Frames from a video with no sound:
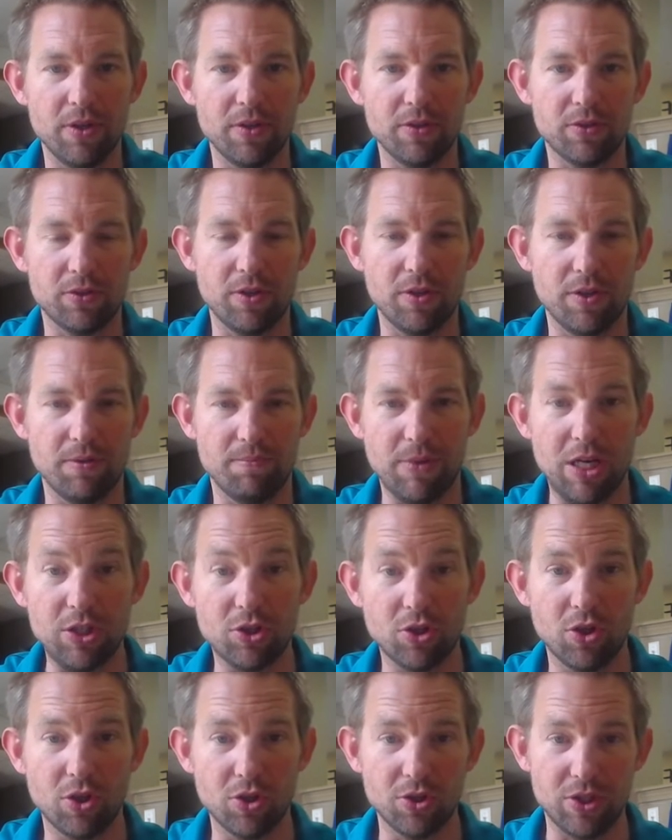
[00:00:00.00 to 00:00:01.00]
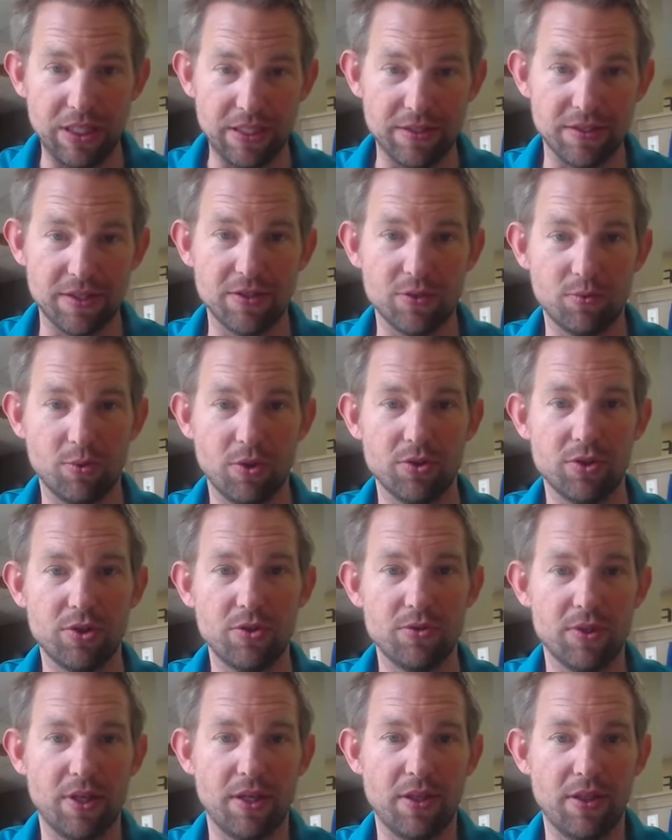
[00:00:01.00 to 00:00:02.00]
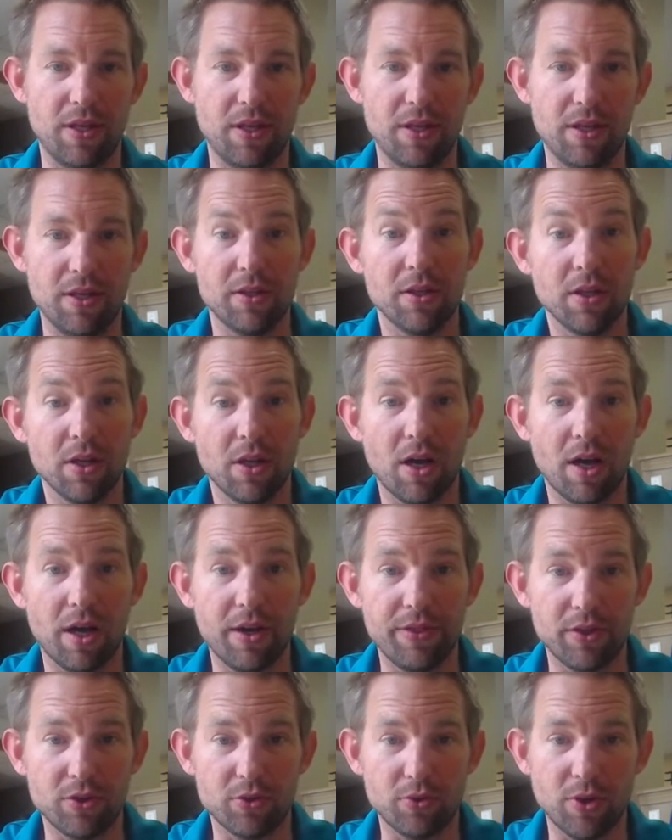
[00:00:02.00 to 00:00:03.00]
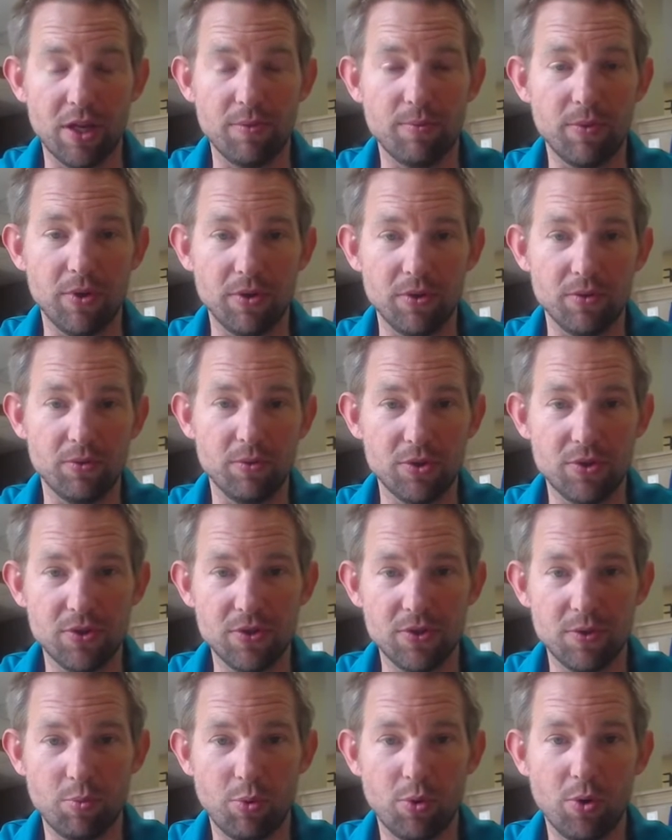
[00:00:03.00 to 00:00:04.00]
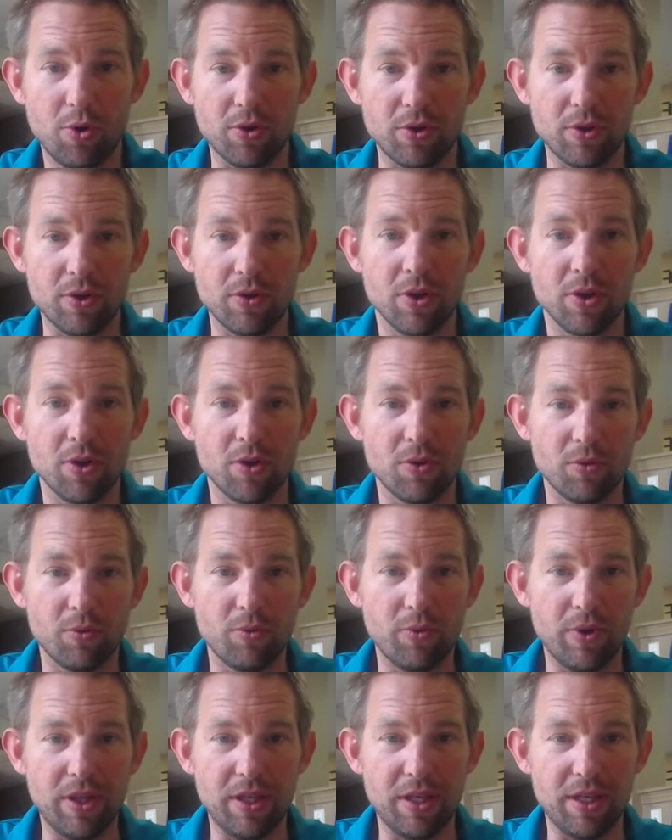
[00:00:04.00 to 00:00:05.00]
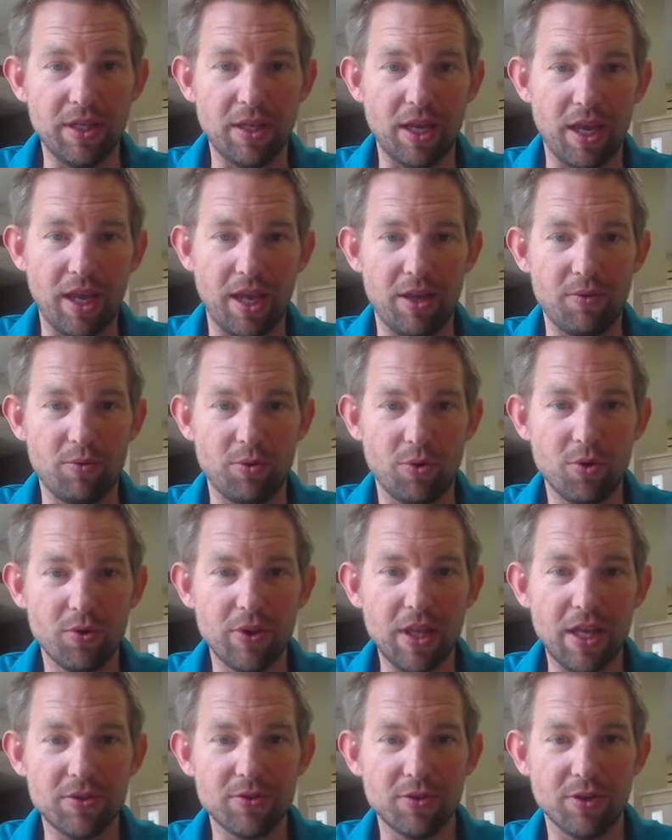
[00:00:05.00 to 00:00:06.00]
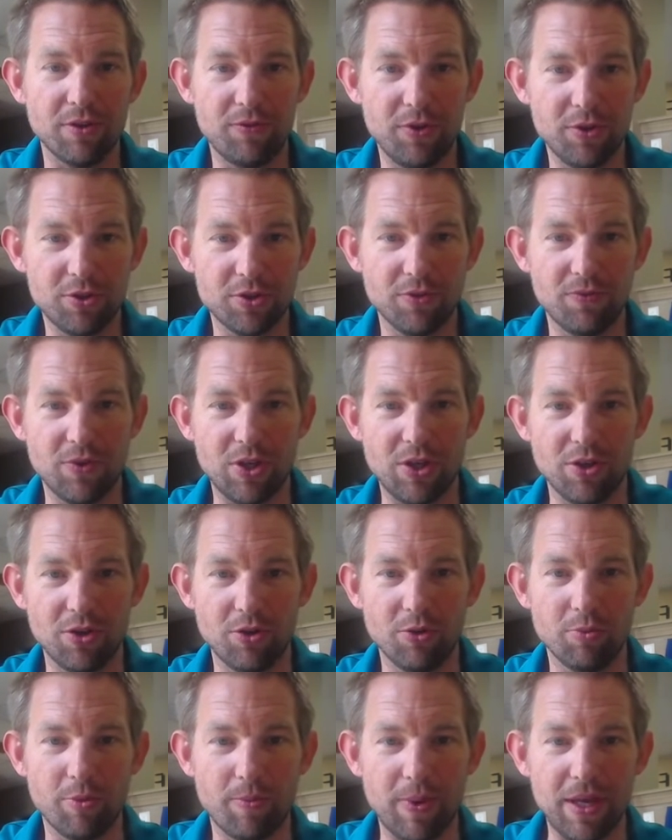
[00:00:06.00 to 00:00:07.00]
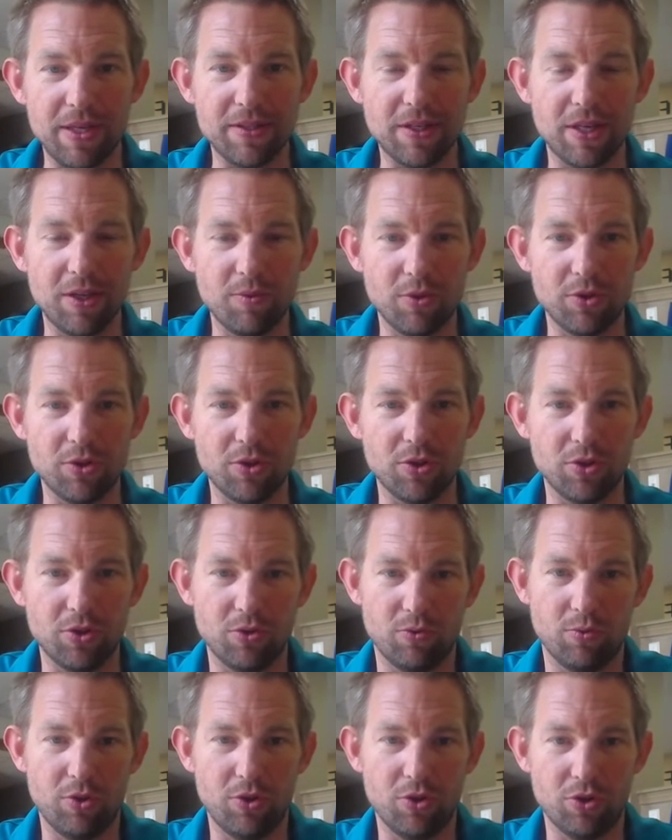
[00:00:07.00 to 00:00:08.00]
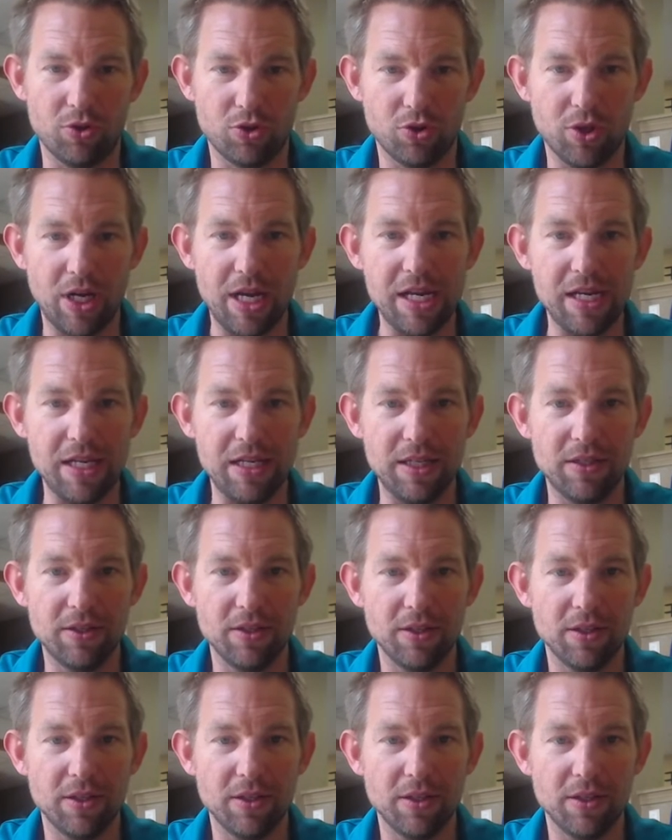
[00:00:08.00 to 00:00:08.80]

to measure her distance while she was on the treadmill, which is important, really. And we'll go on that to a future video. But basically, when you're training